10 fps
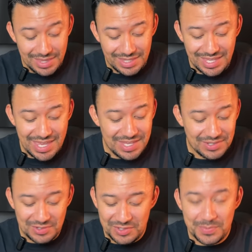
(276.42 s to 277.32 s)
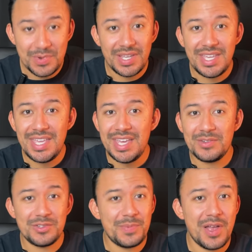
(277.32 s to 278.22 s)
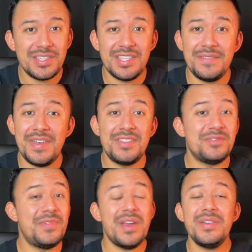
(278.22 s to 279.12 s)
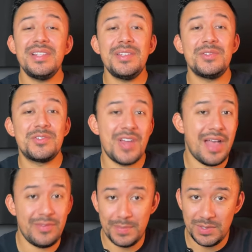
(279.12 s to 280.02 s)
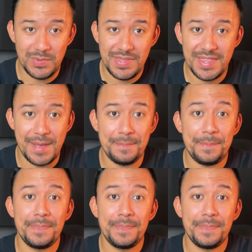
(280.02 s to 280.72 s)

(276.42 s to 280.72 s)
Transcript: The keys are springy and responsive, and there's very little travel between them.